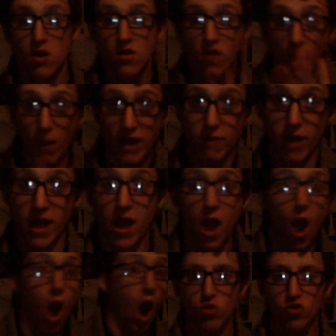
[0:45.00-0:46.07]
So anyway,
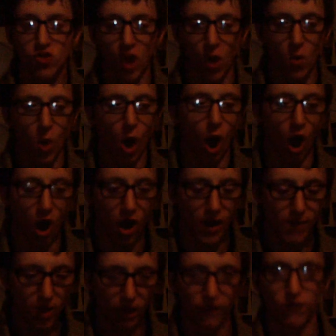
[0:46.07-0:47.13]

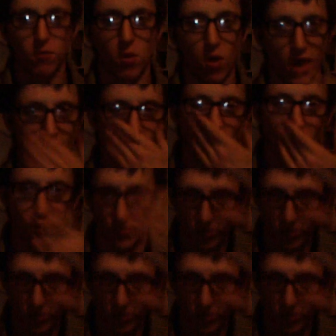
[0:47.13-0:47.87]
I'm looking for my wallet everywhere.